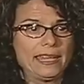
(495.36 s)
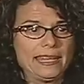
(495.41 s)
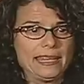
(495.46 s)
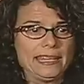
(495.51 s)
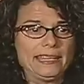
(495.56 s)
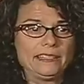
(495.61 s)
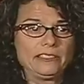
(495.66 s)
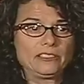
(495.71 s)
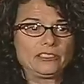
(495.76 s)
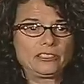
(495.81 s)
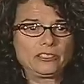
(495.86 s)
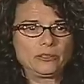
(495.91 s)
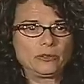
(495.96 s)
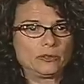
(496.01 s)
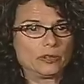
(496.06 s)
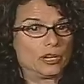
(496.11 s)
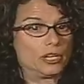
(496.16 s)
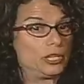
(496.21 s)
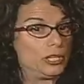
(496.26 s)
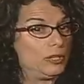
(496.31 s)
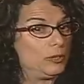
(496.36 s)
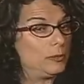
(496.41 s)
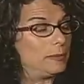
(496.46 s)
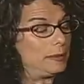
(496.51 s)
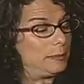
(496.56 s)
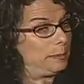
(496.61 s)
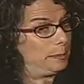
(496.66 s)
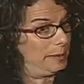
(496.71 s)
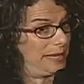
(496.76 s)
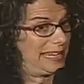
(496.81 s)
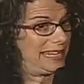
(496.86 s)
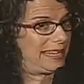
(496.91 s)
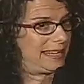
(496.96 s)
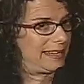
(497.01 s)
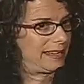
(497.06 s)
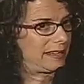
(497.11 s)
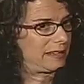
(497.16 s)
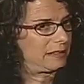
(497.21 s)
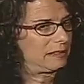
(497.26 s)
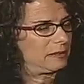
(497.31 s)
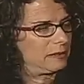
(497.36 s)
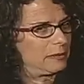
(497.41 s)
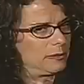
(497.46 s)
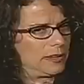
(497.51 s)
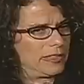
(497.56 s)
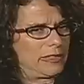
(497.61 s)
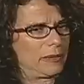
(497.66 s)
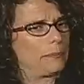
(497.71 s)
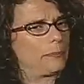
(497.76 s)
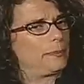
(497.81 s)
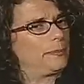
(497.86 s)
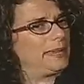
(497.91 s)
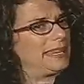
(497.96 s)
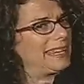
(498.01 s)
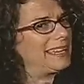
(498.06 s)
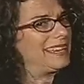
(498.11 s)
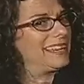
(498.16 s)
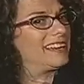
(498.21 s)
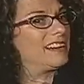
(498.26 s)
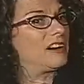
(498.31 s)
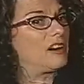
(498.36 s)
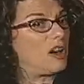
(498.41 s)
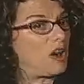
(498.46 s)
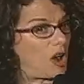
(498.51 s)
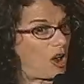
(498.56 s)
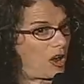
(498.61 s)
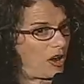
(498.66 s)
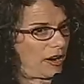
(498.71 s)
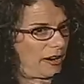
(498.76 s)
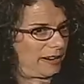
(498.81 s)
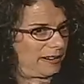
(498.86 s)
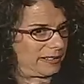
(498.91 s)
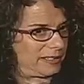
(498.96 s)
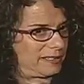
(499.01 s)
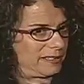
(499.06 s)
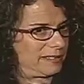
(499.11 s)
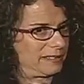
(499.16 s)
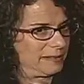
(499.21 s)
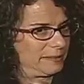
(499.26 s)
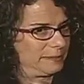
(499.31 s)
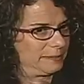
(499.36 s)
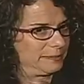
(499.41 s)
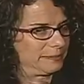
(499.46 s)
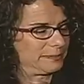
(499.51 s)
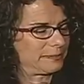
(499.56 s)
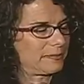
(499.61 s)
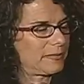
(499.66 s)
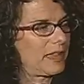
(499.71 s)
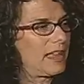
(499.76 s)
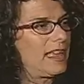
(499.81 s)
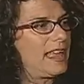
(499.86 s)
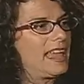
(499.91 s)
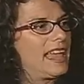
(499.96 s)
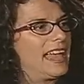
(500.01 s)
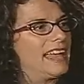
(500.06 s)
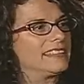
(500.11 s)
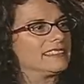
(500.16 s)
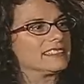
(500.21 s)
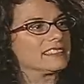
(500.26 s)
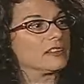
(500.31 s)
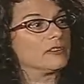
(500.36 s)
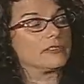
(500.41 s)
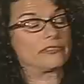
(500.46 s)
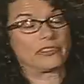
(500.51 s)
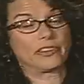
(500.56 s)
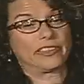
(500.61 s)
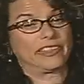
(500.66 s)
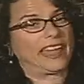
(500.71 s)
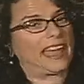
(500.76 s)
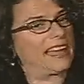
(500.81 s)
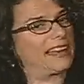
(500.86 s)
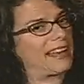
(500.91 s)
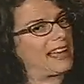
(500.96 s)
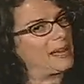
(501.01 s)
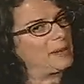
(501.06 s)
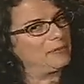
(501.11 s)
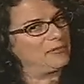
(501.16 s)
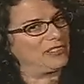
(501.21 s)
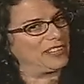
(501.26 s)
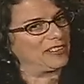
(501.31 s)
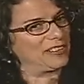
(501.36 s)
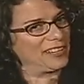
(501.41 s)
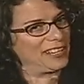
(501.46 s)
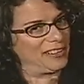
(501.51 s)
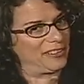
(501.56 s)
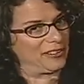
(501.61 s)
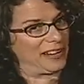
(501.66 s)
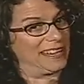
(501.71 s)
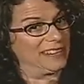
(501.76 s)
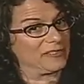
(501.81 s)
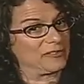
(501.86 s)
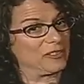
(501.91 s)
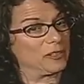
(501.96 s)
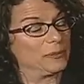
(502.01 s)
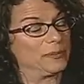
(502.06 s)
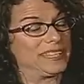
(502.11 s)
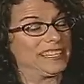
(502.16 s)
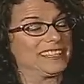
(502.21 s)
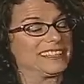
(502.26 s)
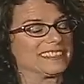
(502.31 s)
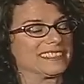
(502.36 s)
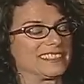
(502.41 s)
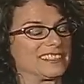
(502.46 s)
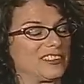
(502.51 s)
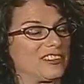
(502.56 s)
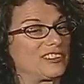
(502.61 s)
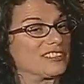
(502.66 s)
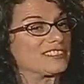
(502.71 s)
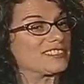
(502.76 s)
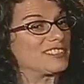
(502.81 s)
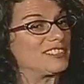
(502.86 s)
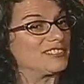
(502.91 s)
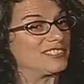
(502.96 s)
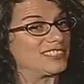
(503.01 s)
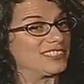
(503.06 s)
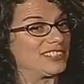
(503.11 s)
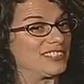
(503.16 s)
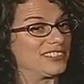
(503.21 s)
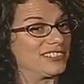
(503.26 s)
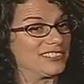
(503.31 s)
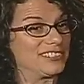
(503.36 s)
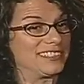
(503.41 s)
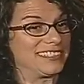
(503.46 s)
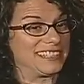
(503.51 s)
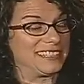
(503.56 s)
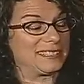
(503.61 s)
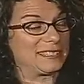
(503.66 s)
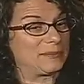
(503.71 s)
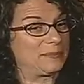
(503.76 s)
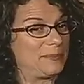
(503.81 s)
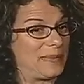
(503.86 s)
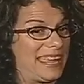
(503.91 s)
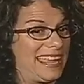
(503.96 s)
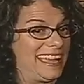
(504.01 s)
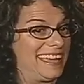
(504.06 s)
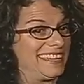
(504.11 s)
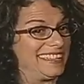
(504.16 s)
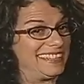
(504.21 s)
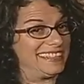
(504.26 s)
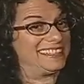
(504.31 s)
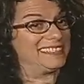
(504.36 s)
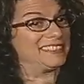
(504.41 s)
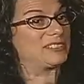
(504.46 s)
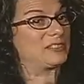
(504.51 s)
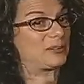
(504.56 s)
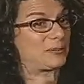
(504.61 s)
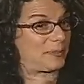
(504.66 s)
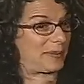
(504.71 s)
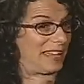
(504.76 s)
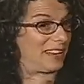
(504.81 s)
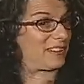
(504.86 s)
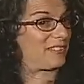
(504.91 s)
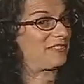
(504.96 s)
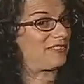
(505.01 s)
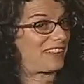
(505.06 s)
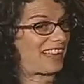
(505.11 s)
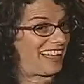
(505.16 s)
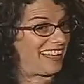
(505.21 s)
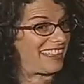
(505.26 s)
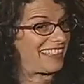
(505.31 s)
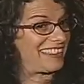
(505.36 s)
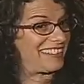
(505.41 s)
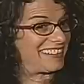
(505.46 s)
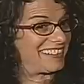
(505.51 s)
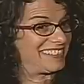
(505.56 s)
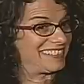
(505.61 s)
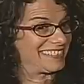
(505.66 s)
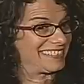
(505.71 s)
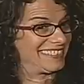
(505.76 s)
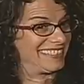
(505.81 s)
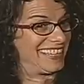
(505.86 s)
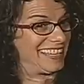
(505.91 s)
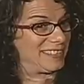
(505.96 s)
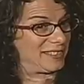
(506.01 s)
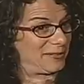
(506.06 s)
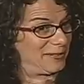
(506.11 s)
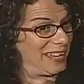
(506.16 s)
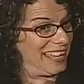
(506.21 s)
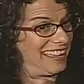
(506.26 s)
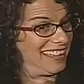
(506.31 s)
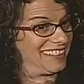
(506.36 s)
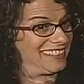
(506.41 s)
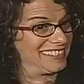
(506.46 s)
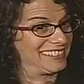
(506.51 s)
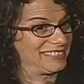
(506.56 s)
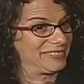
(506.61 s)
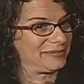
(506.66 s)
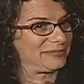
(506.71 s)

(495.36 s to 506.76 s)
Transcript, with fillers: into a human being with a big heart. And so for that, I'm very grateful because it also turned this man into a better father as well.